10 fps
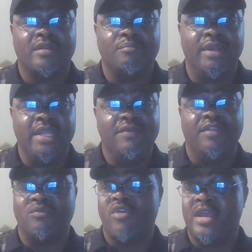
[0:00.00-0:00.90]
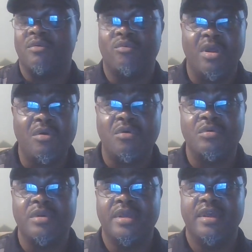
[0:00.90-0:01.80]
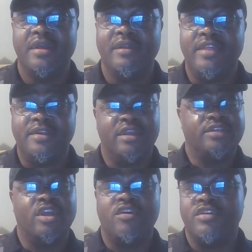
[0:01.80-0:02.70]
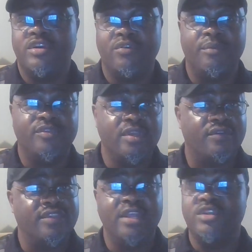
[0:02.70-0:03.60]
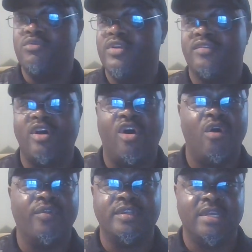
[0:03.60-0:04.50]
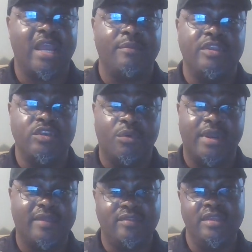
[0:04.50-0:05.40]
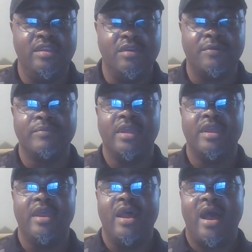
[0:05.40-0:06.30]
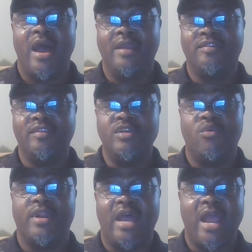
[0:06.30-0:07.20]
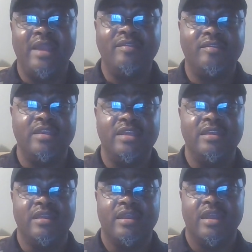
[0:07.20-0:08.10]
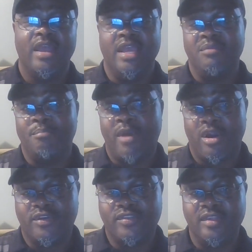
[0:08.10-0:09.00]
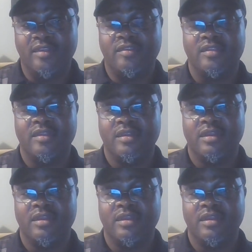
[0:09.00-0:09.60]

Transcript: belief in right or wrong that they're turning on themselves. They do this all the time. And you know what I see here? I see what I, see a Marxist